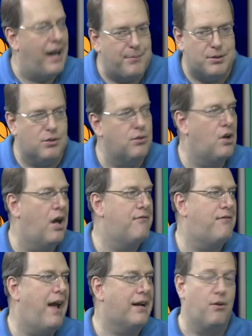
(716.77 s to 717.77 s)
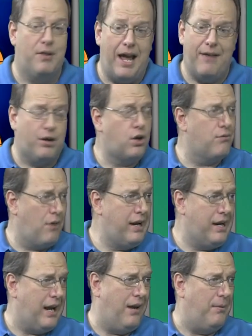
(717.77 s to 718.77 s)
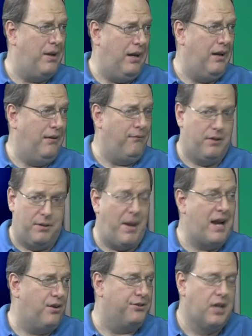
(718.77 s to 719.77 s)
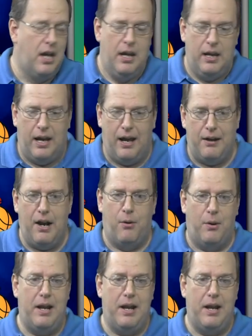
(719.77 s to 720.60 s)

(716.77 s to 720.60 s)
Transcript: absolute non-factor. They have a good running game at, right. for the Bengals, uh, you know, and,